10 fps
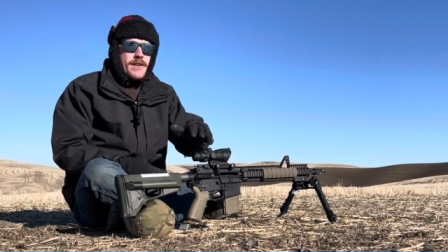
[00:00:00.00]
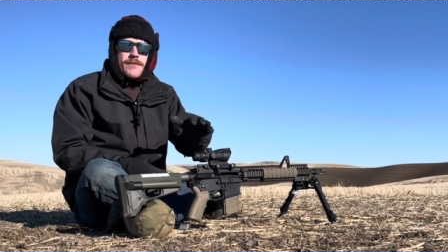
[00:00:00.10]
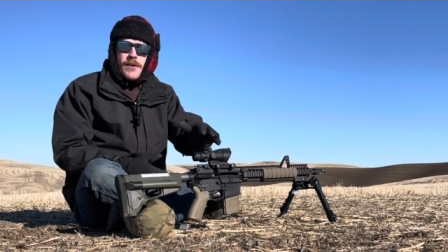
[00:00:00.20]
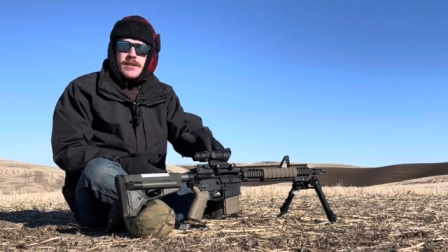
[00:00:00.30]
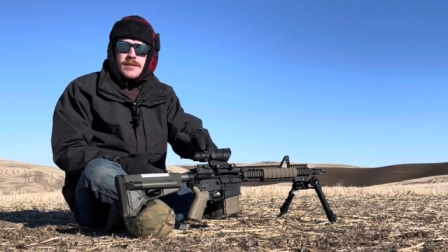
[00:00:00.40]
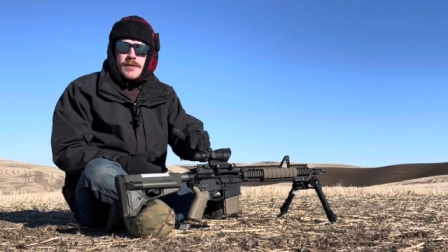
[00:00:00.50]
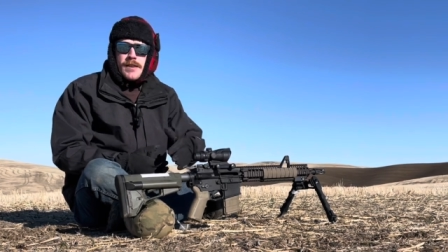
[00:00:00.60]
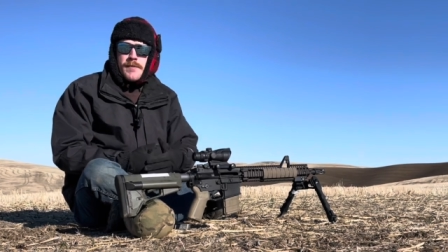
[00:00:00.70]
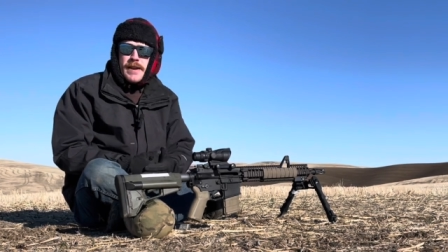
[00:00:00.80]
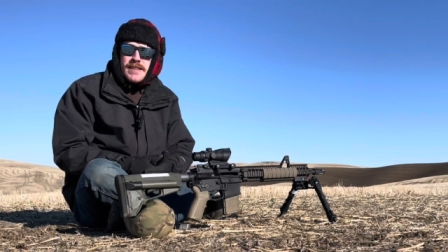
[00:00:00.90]
versus what
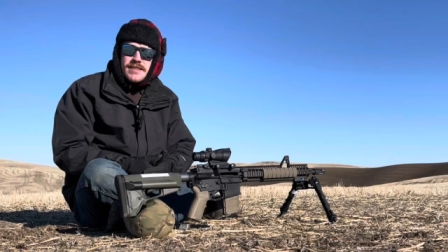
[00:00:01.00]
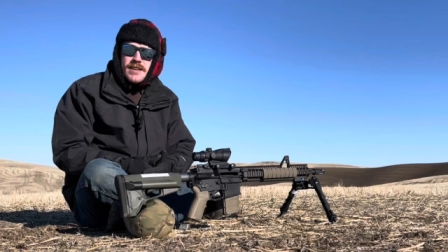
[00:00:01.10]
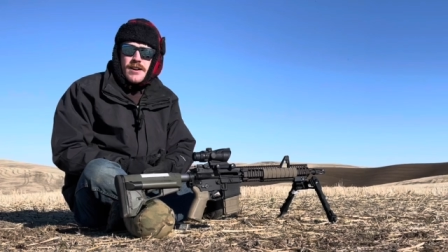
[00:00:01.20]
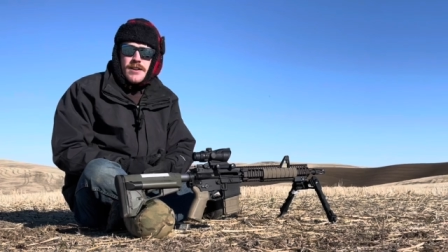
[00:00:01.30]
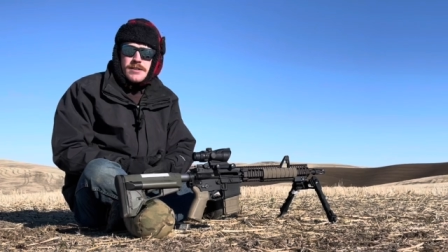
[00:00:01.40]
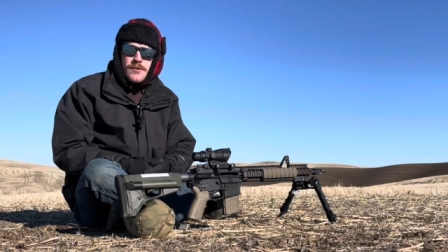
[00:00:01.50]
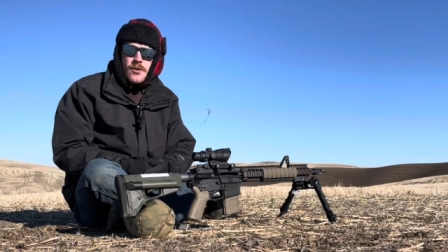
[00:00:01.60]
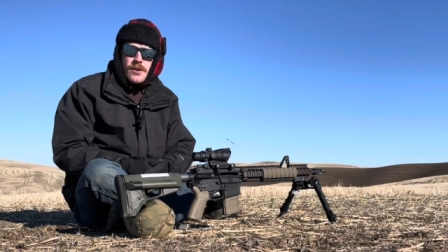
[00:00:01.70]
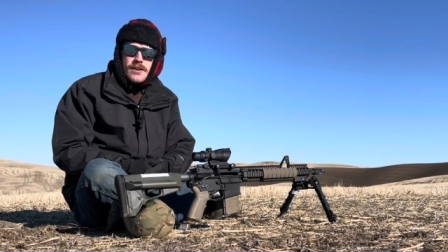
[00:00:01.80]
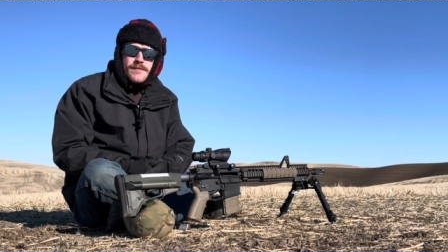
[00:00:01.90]
the BDC calls
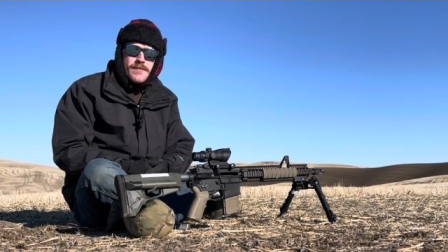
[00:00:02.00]
for.